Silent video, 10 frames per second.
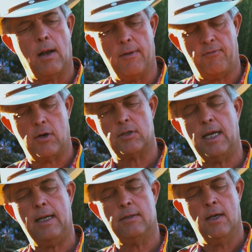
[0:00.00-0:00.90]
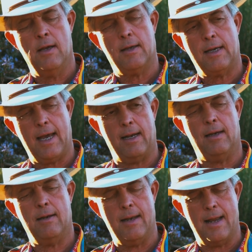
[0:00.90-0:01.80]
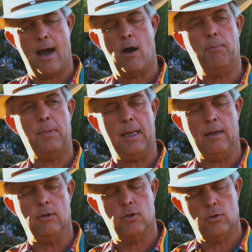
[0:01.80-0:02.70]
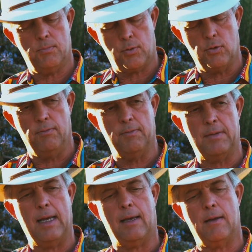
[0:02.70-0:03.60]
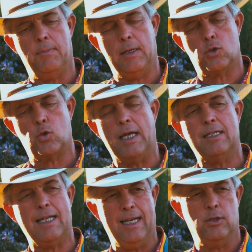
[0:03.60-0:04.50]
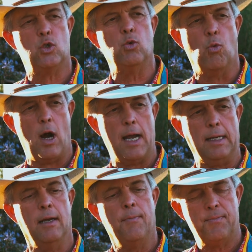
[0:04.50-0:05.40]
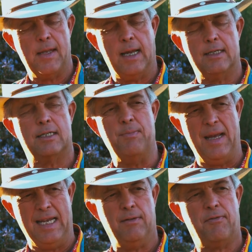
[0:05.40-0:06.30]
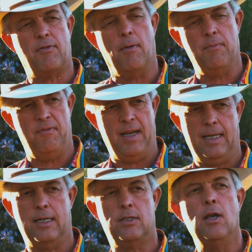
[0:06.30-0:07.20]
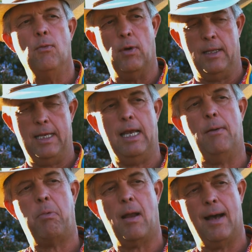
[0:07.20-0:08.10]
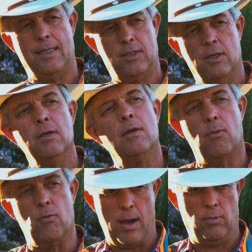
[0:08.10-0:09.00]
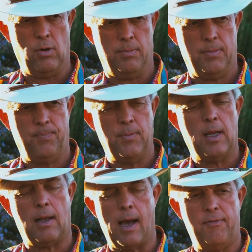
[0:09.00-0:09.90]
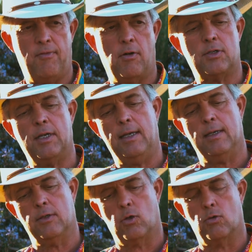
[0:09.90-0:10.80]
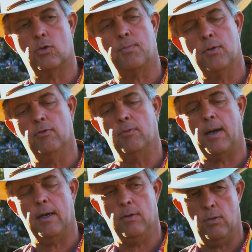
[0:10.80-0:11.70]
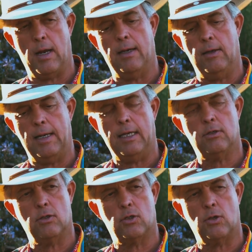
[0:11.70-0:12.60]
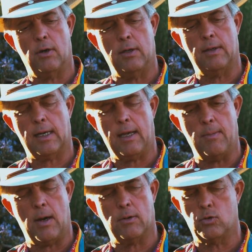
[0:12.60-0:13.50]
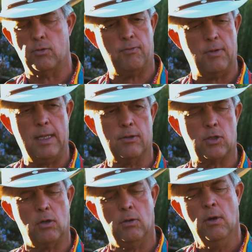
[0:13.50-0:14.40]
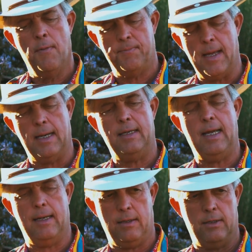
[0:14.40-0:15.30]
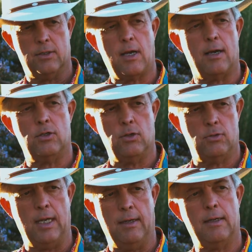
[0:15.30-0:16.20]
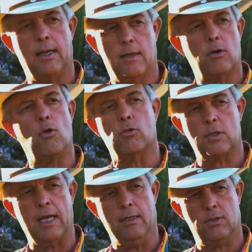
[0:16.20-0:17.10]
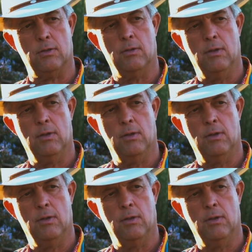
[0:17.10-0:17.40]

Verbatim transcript: Glyphosate can now be proven they can be traced into wine that is made from vineyards where they applied Roundup. Glyphosate is also proven by a United Nations study that came out two or three years ago that it is carcinogenic, it can cause cancer.